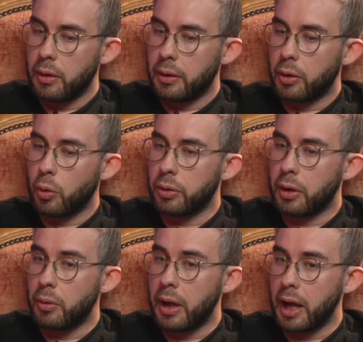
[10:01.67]
It
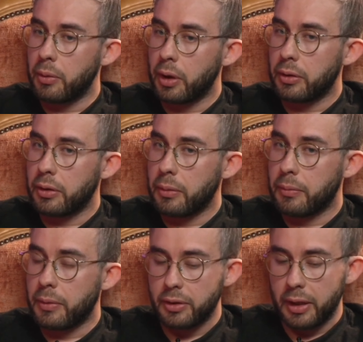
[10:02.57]
also allowed us
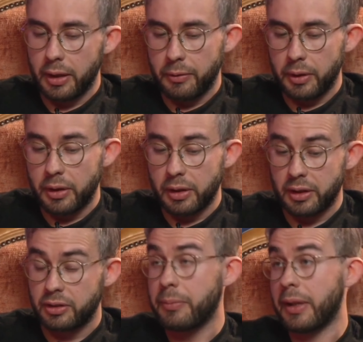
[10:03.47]
to
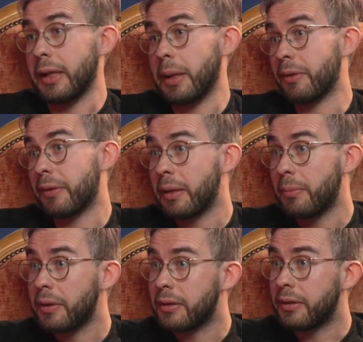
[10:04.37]
significantly speed up
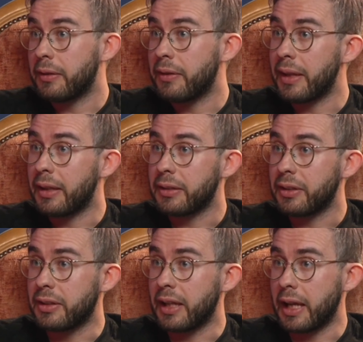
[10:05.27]
development. That is
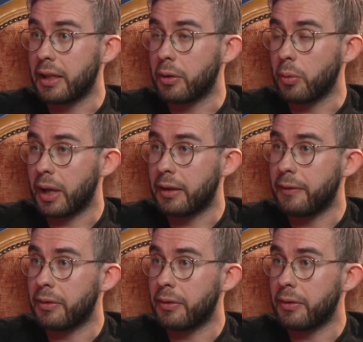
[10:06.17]
to say, when